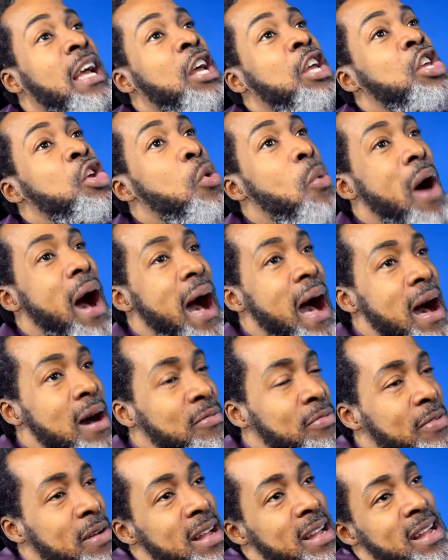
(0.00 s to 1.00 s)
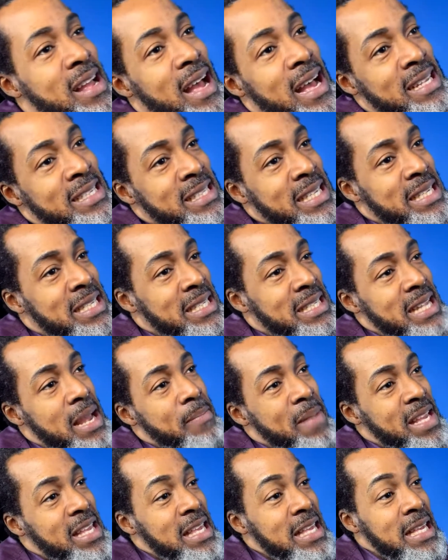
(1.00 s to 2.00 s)
you have a
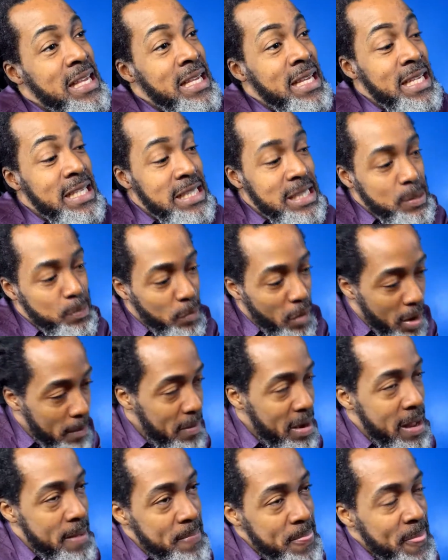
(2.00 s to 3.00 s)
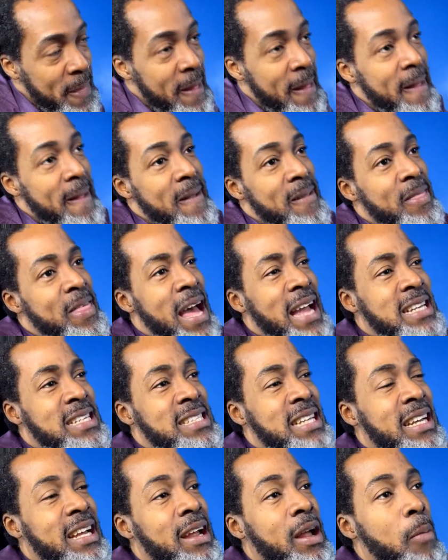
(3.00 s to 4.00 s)
systemic yeast problem
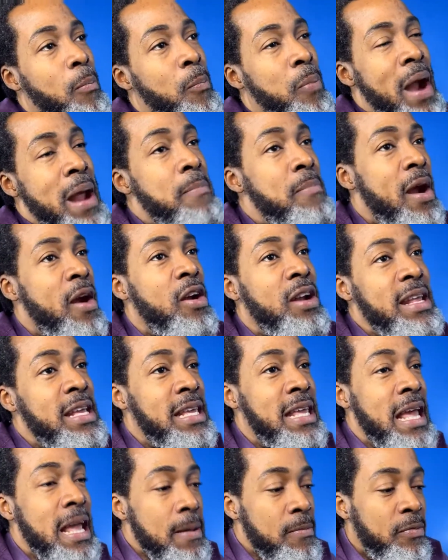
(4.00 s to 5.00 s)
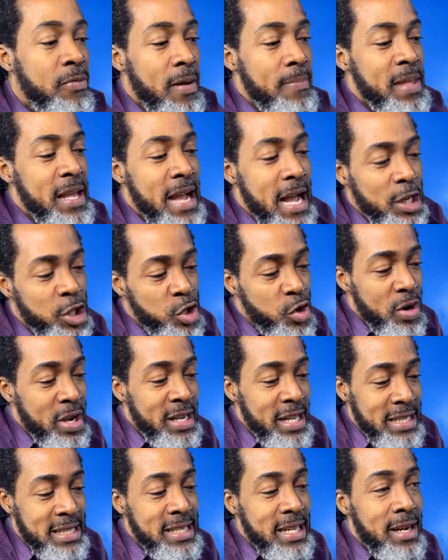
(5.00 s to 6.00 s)
that primarily came from the
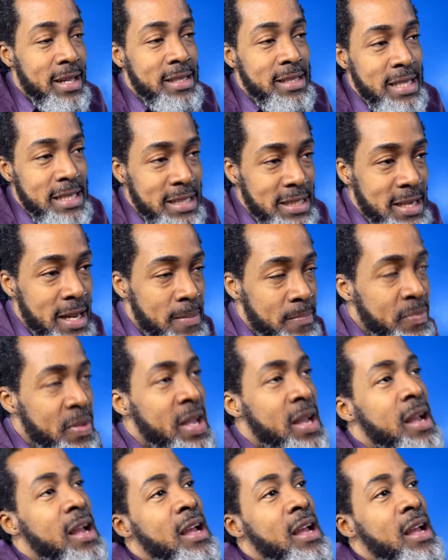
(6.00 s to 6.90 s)
gastrointestinal system.